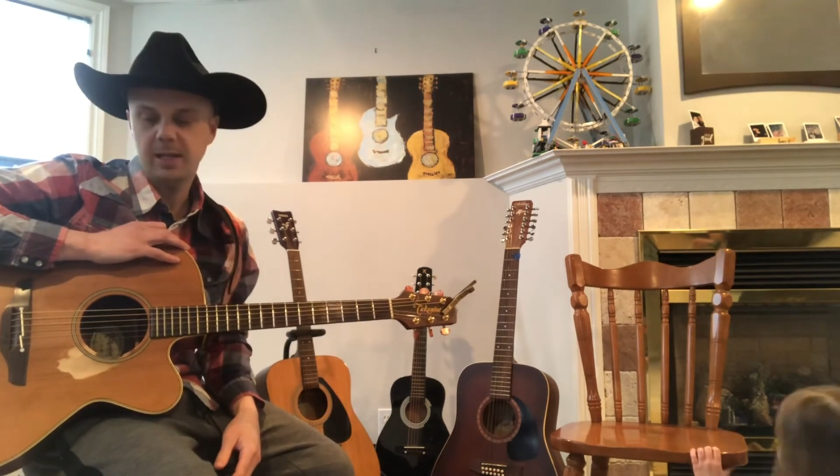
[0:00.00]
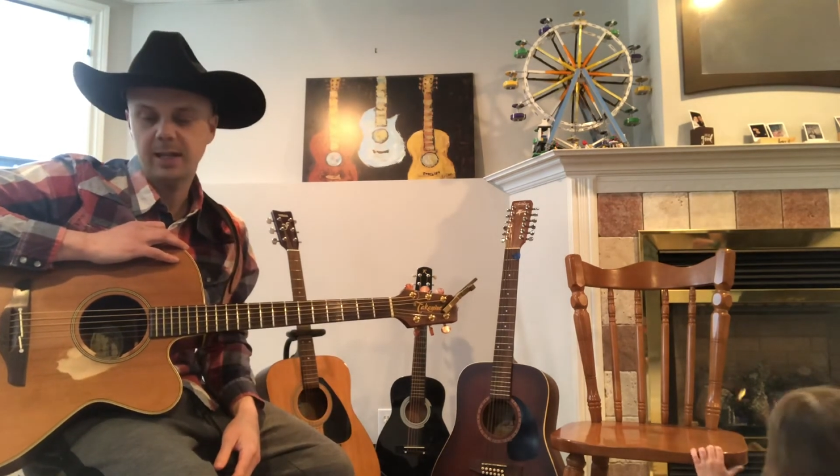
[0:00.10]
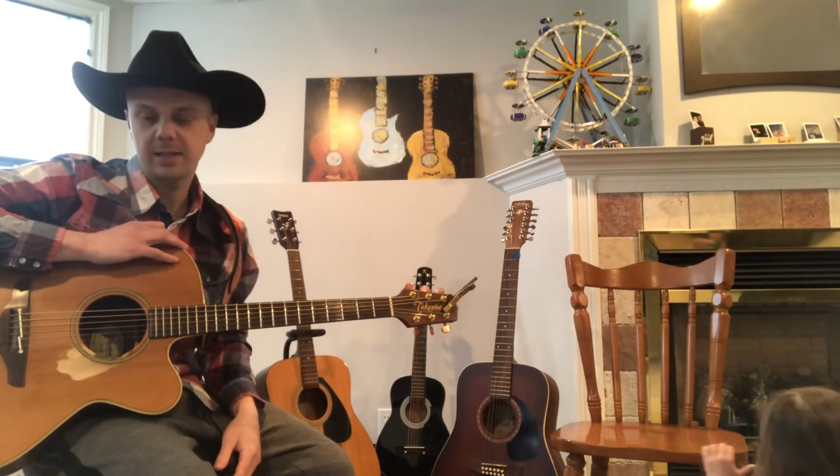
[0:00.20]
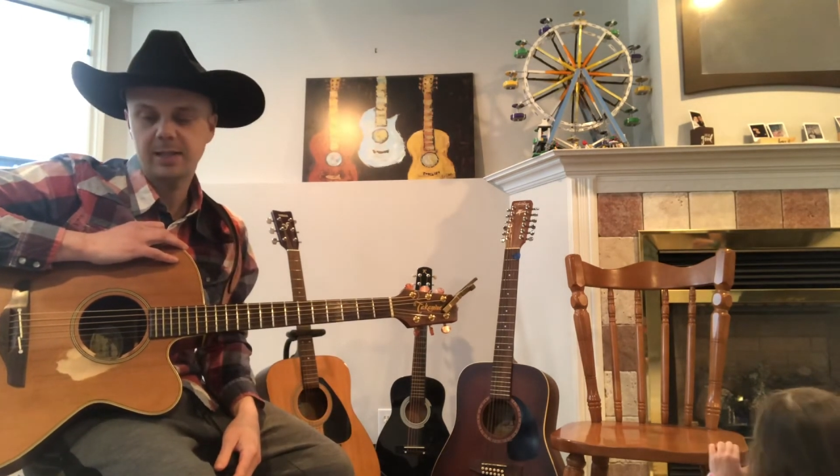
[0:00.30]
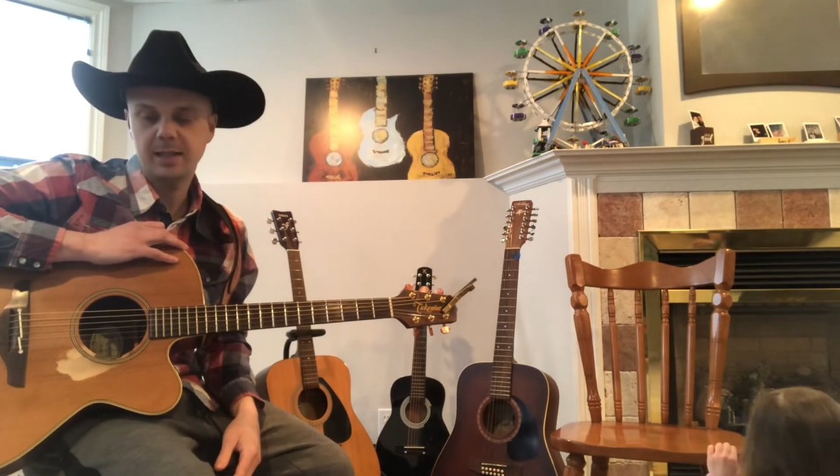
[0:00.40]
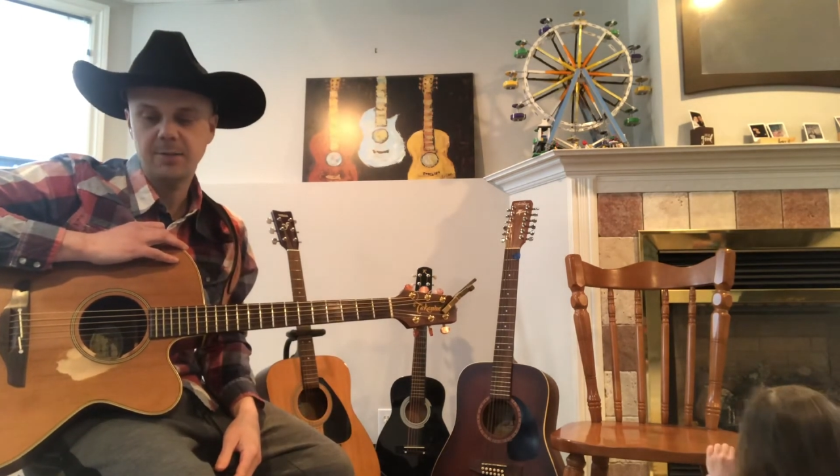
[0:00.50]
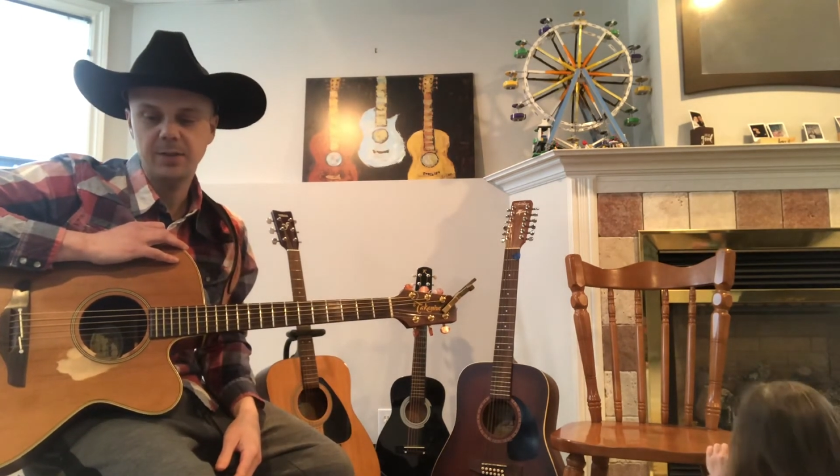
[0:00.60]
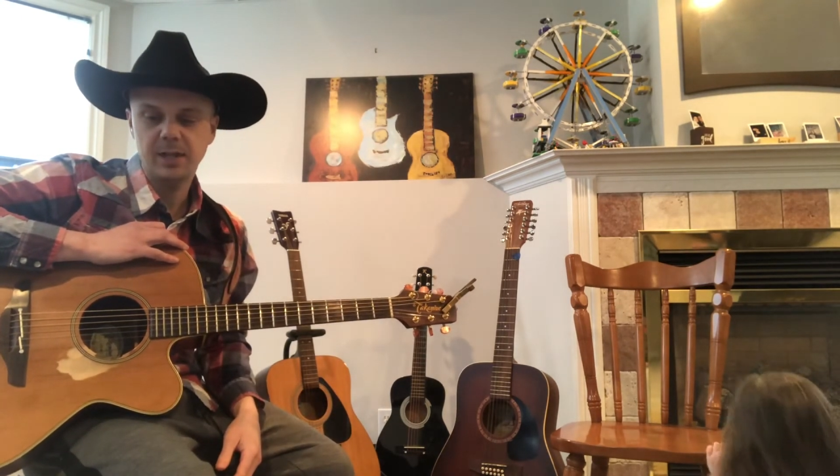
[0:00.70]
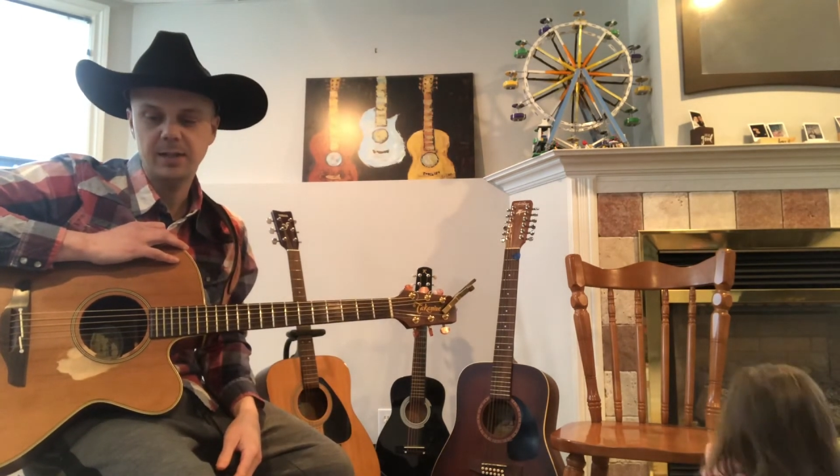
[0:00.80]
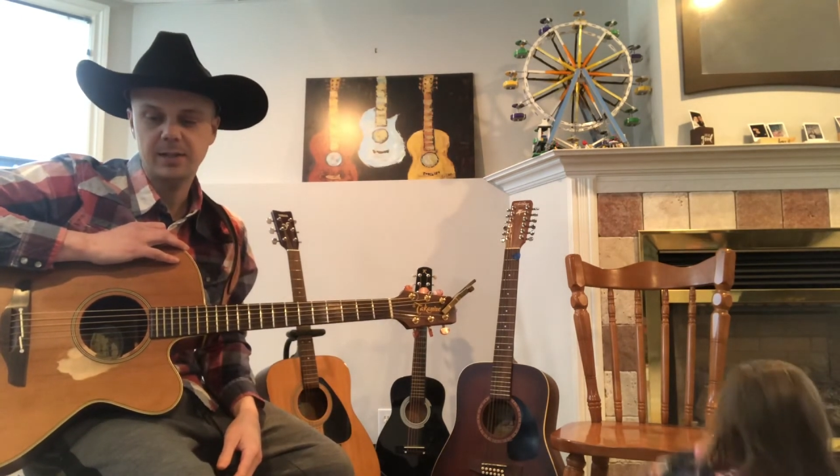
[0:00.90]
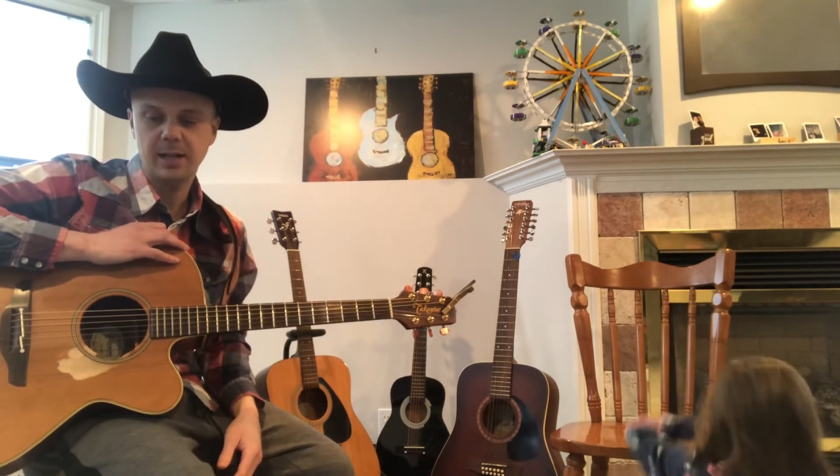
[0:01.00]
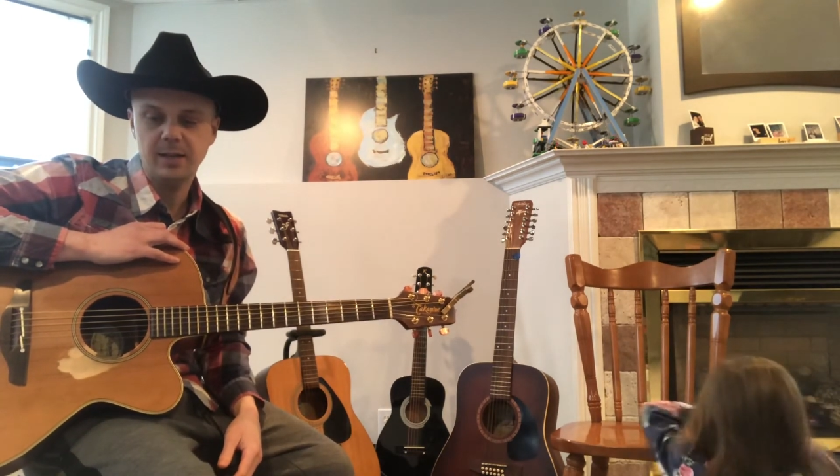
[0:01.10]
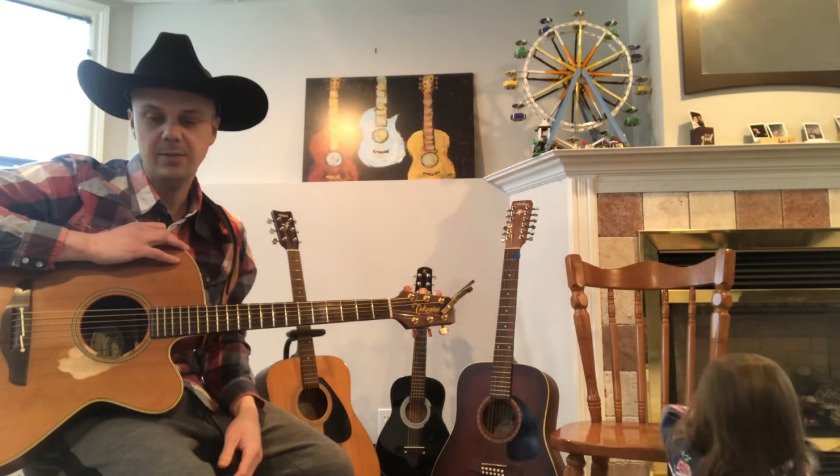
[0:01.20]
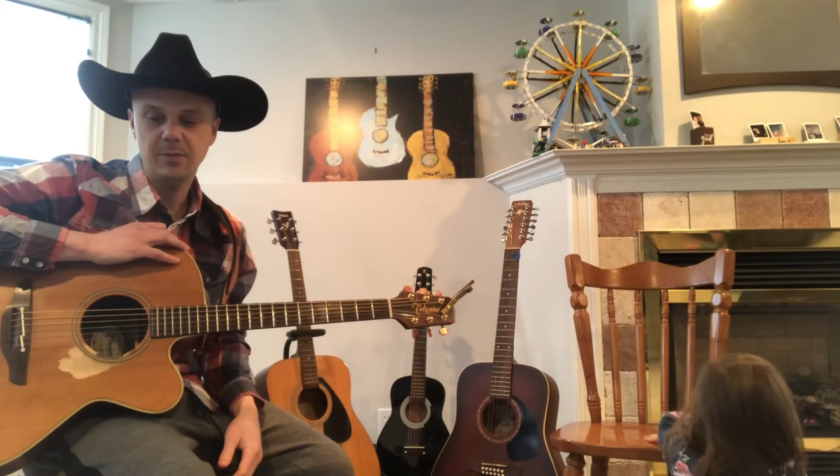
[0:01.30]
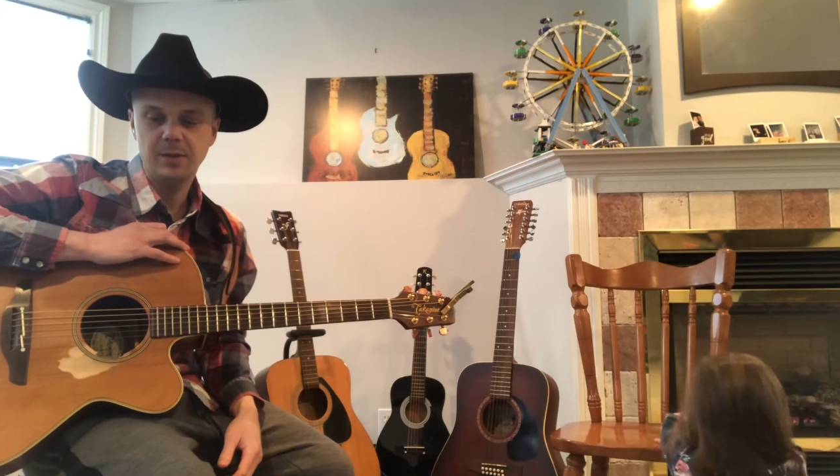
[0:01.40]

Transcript: at a 7 out of 10.